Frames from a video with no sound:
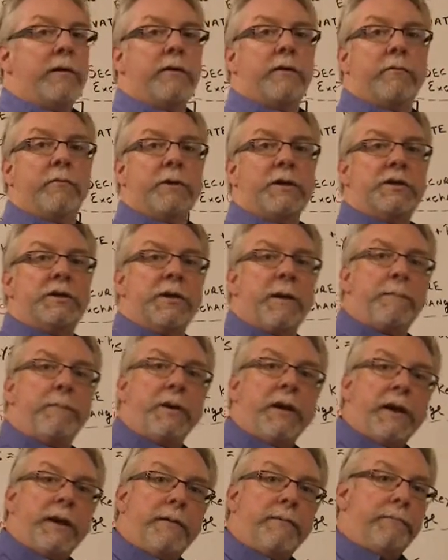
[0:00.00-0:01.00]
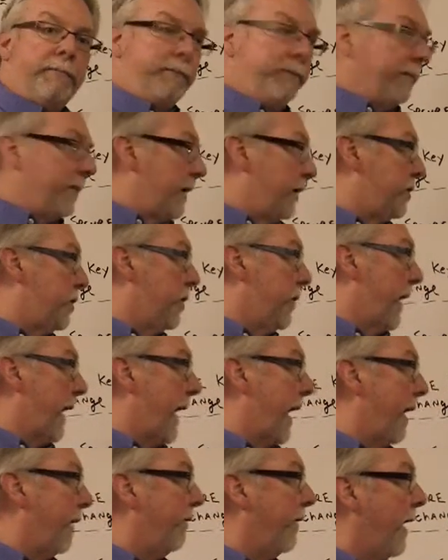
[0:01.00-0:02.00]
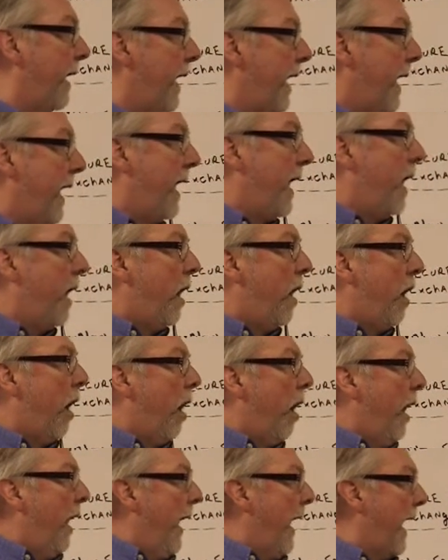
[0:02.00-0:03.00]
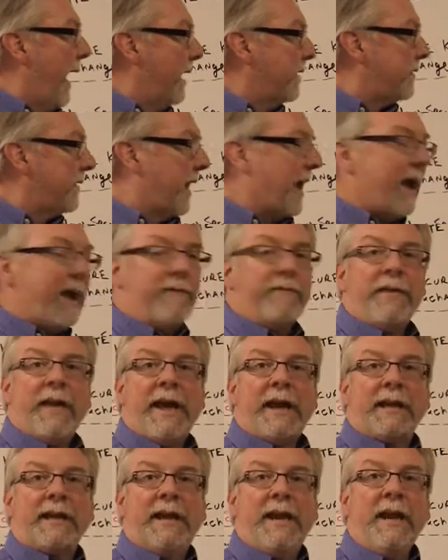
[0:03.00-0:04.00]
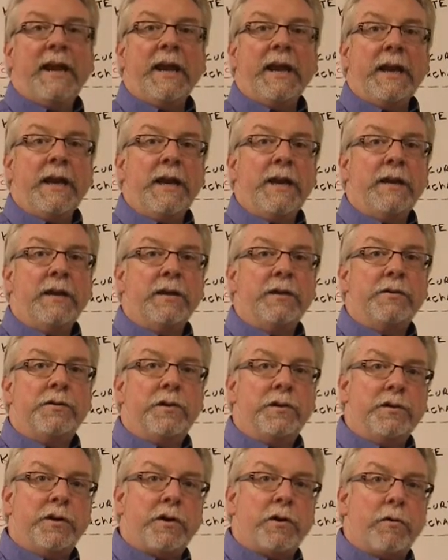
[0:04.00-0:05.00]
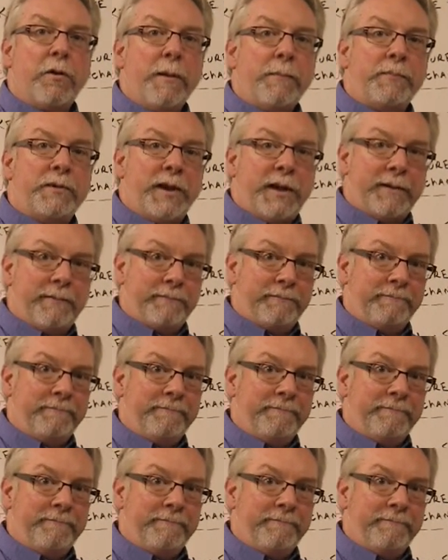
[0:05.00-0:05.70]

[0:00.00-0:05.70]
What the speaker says: the recipient that you have has to have that key to decrypt it.